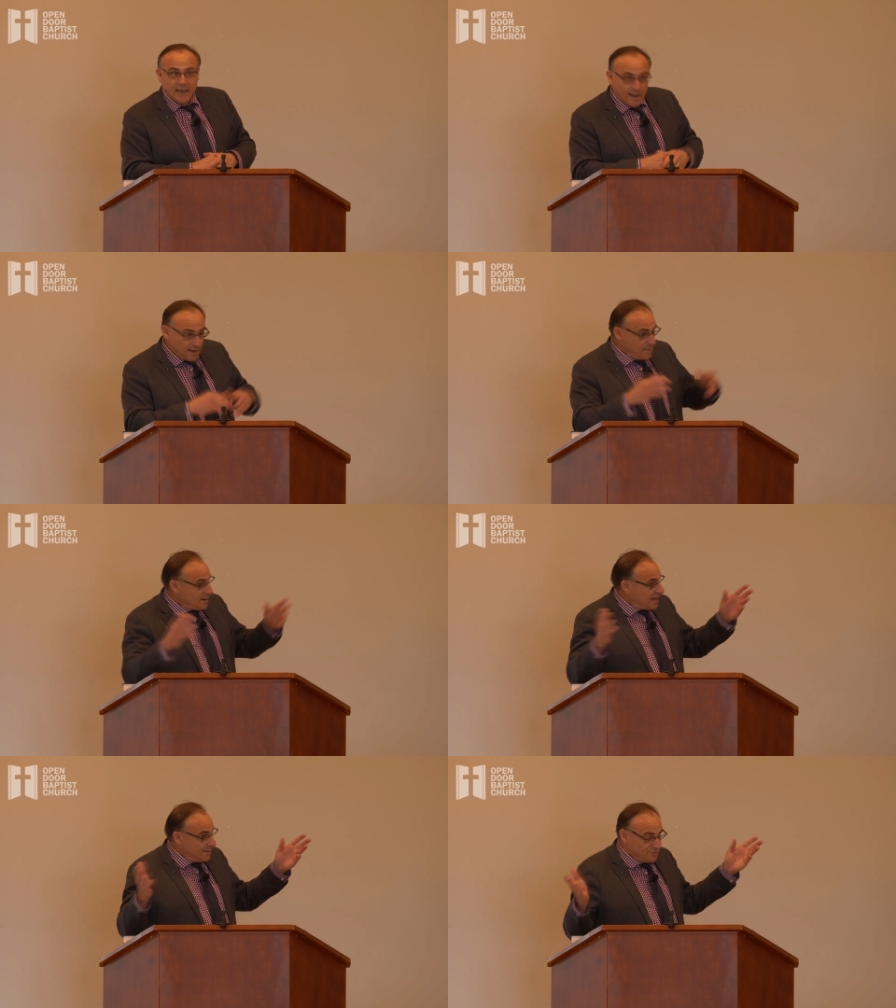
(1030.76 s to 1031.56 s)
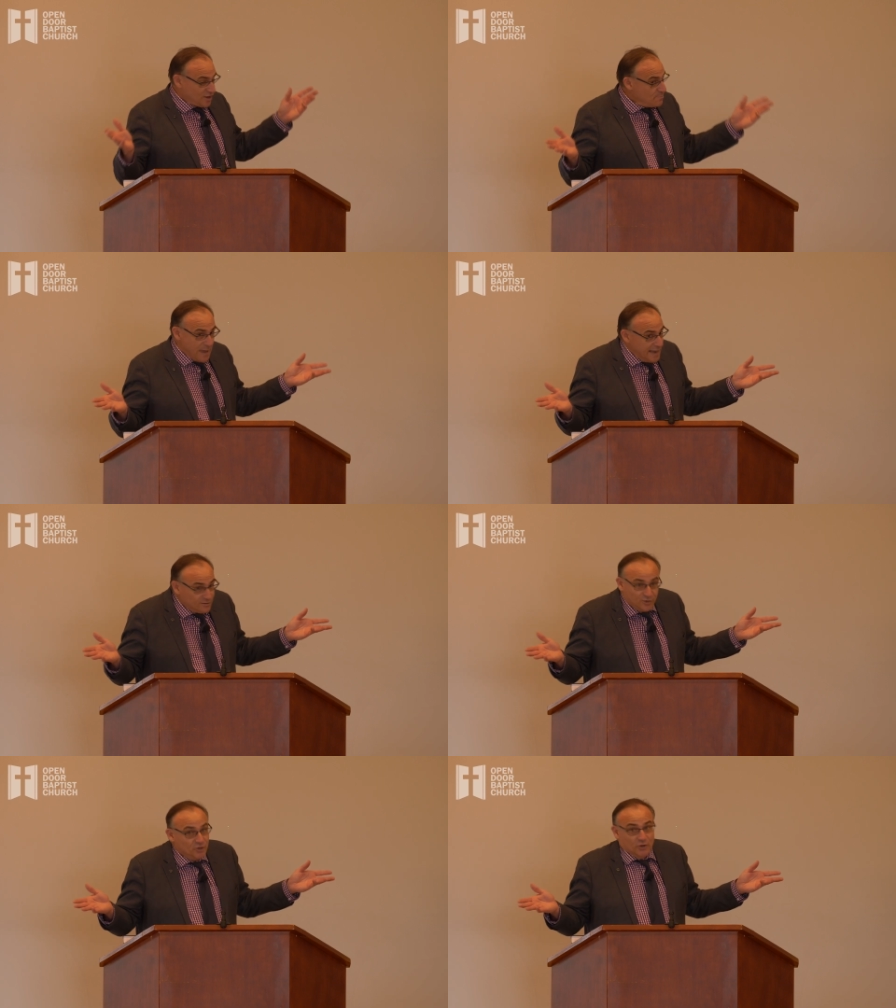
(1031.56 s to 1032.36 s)
How did he become so
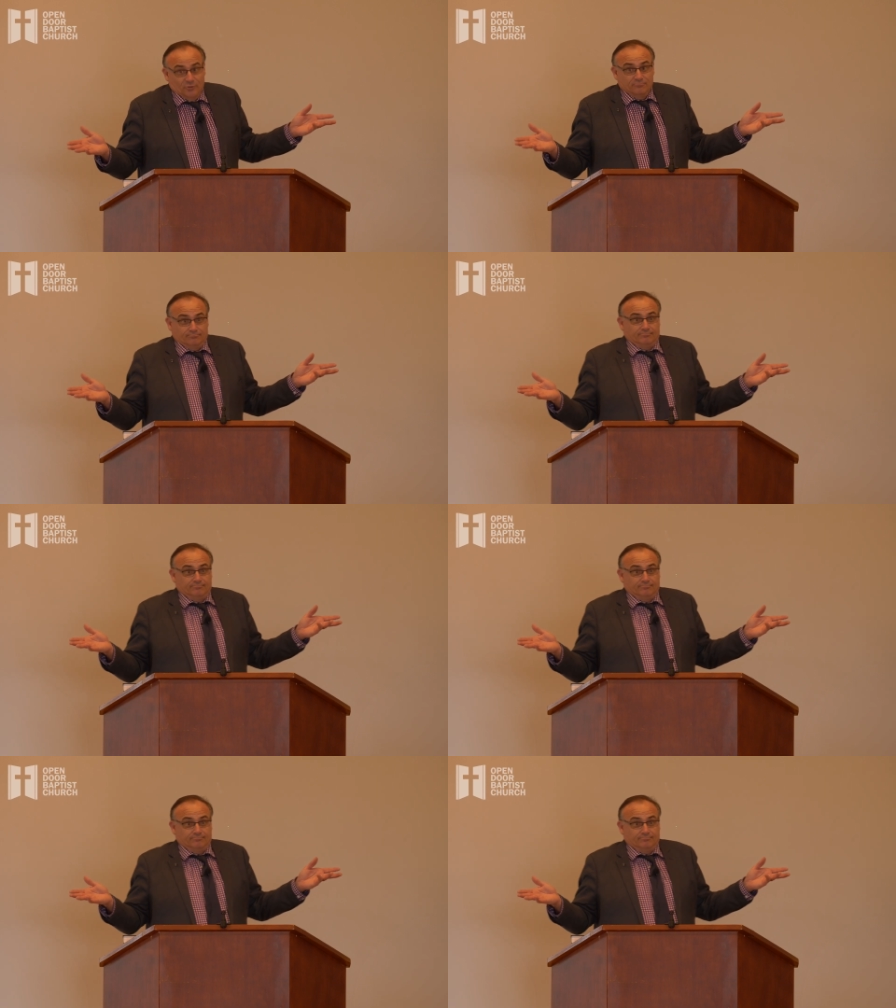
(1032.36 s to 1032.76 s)
bad to you?